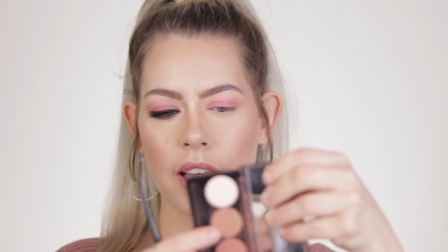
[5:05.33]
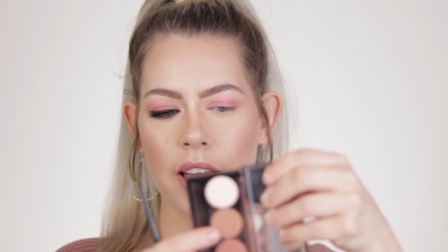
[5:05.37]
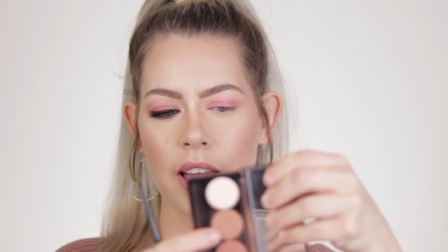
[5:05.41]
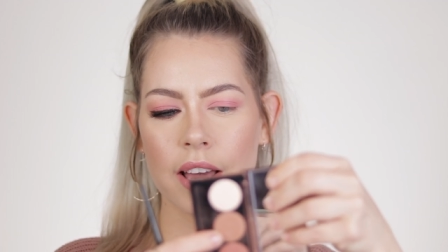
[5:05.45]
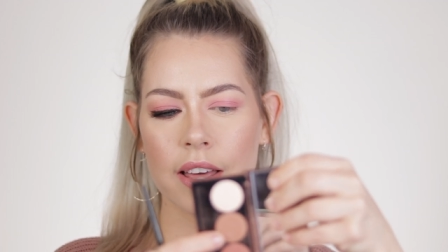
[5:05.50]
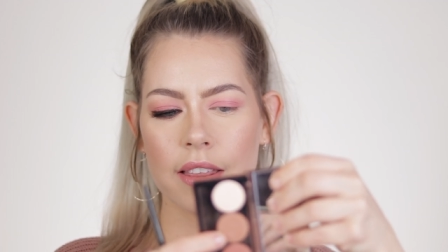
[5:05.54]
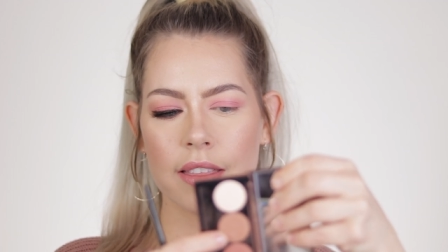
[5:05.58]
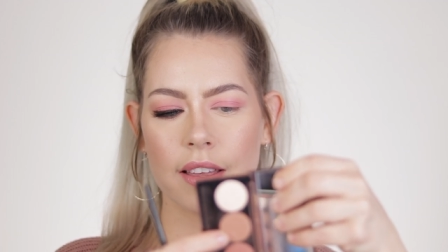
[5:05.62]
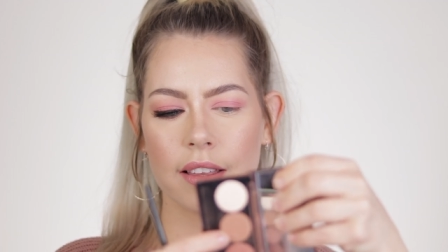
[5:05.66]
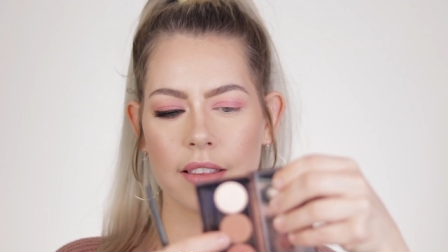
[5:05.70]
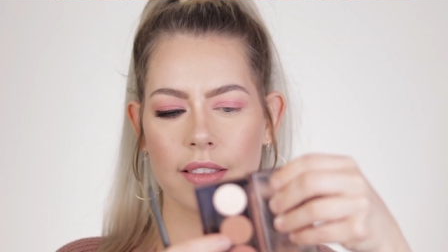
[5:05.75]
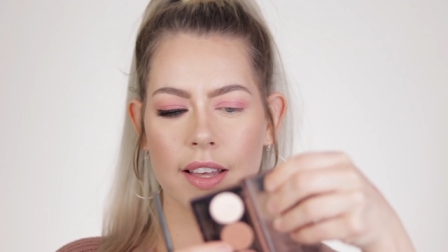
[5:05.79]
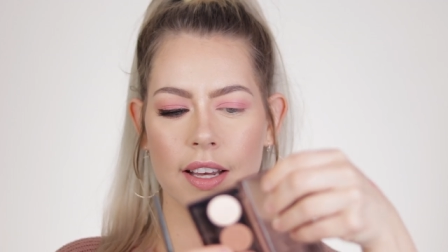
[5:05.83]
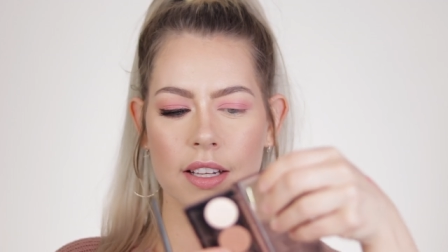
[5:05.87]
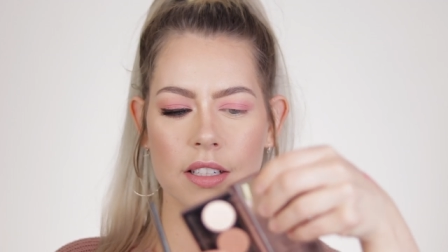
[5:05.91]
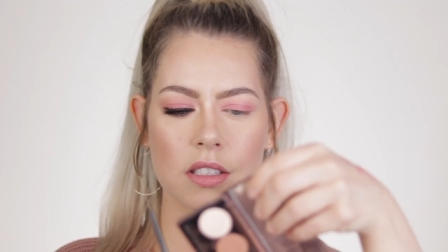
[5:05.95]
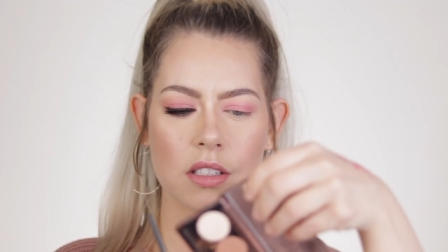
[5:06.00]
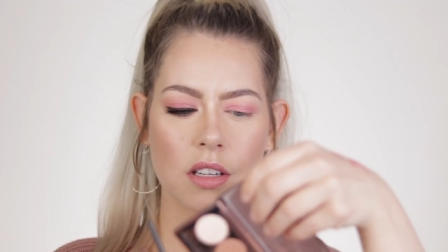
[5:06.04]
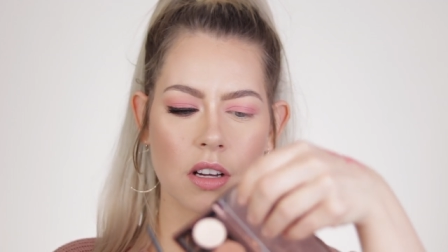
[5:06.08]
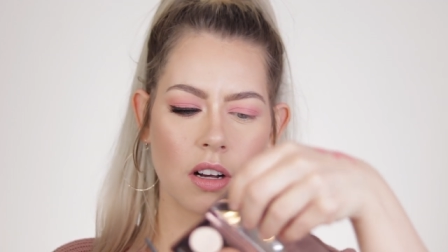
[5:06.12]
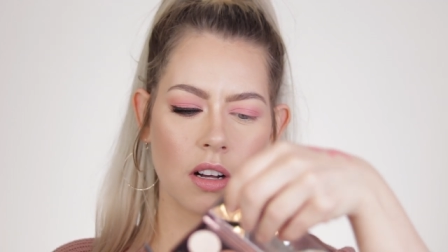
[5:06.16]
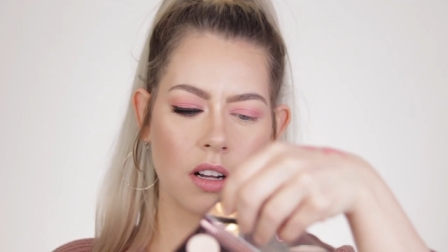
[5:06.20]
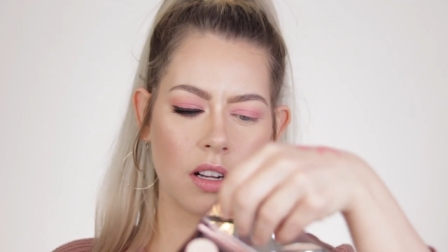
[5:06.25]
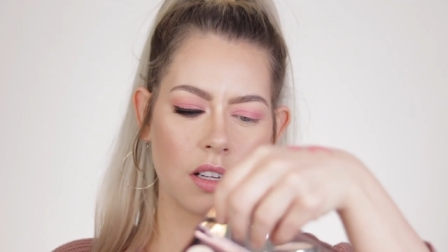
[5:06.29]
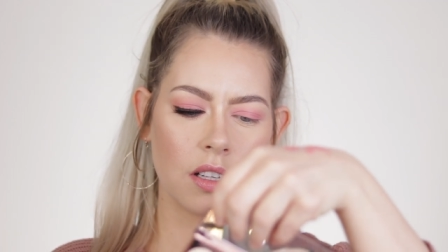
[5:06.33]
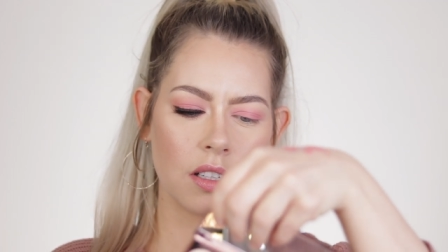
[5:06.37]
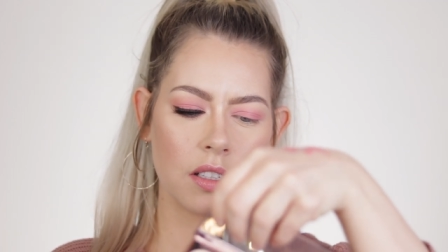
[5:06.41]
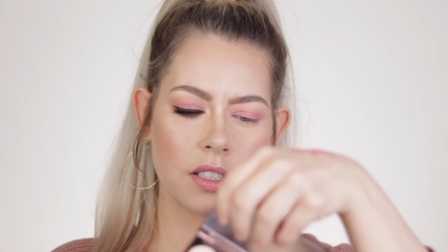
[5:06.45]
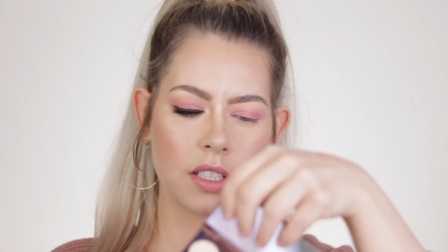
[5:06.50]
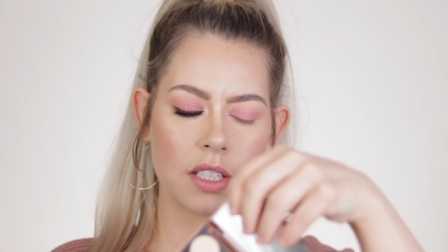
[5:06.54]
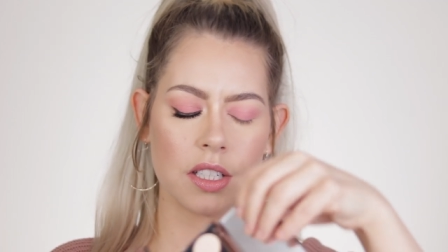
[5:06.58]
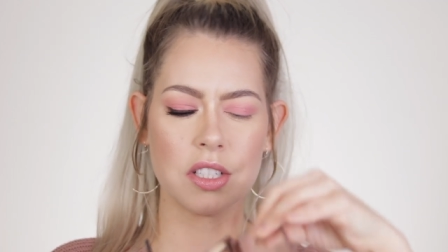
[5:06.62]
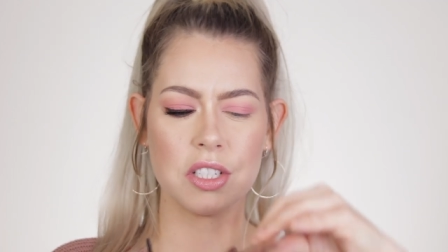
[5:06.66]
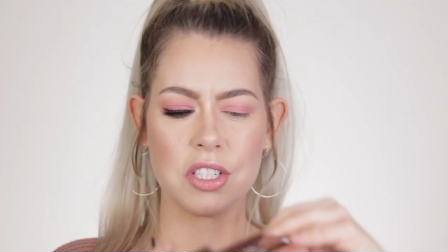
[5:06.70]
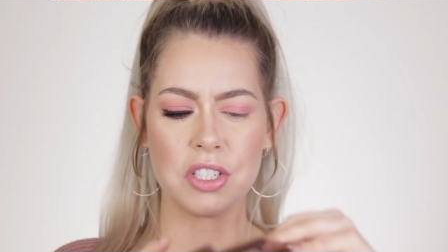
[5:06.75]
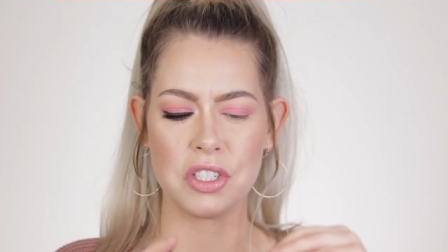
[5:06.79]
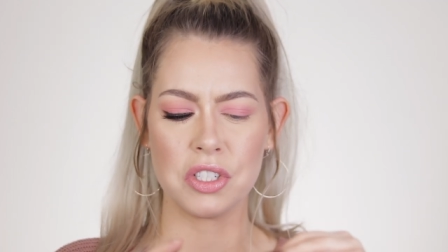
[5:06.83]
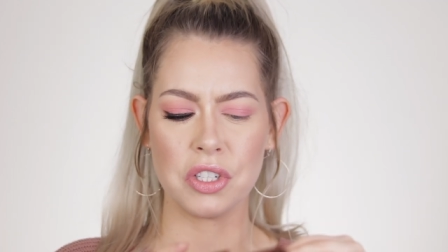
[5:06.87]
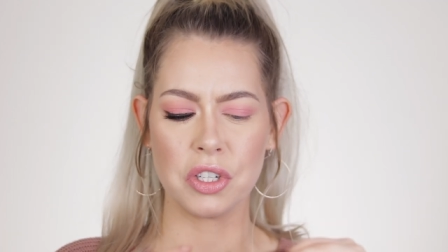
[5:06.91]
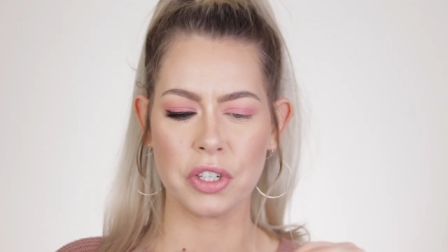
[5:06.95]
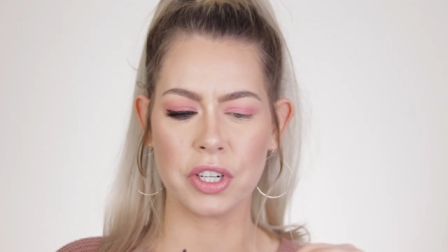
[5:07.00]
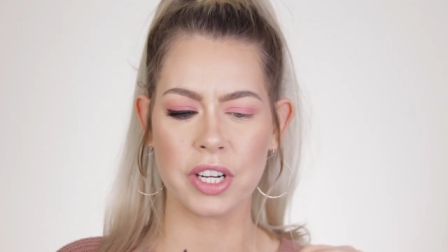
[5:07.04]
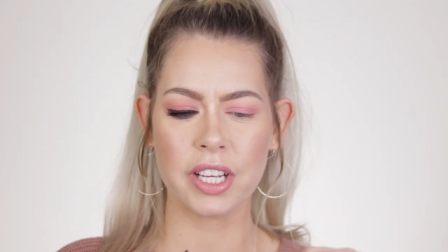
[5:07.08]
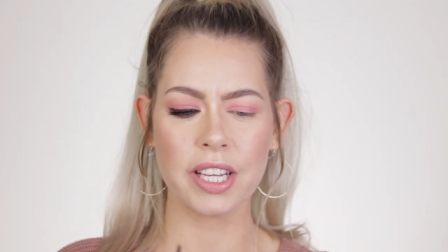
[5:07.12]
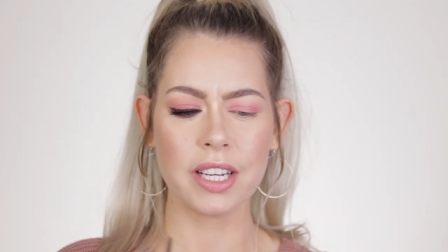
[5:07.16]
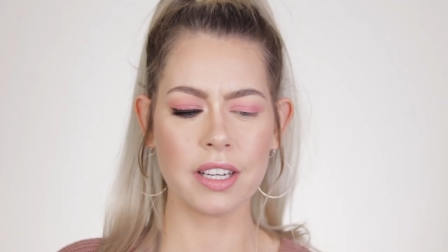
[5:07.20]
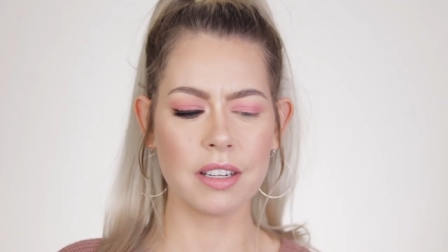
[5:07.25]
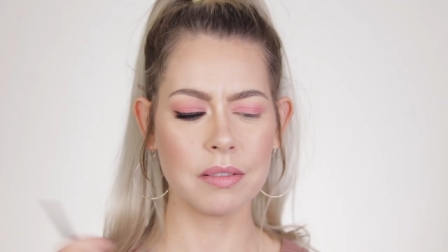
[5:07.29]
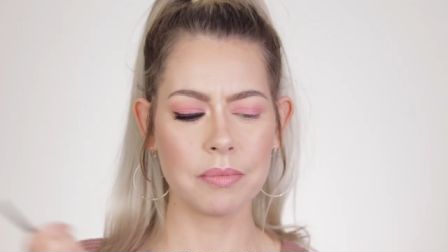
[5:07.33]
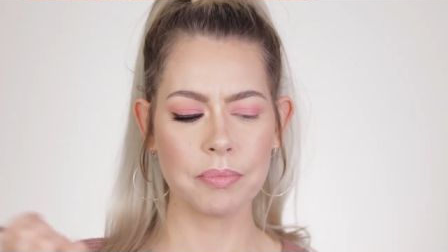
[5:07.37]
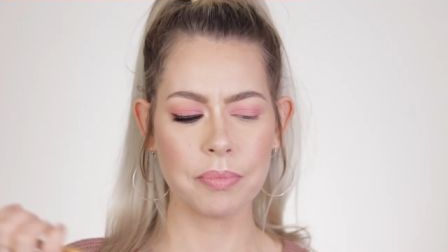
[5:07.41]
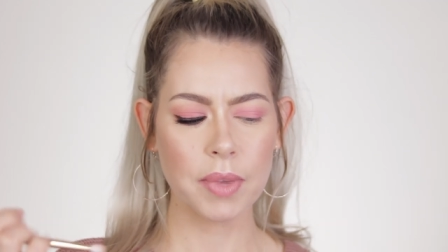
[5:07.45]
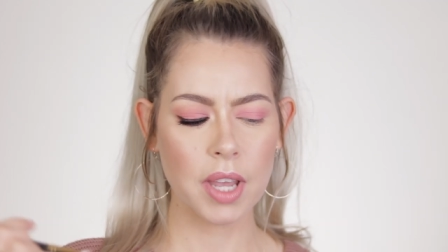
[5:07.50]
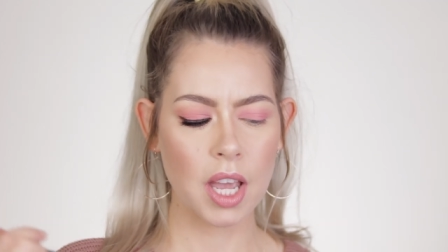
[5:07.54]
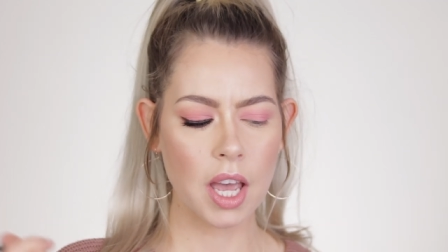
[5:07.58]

I think that's called Deserted.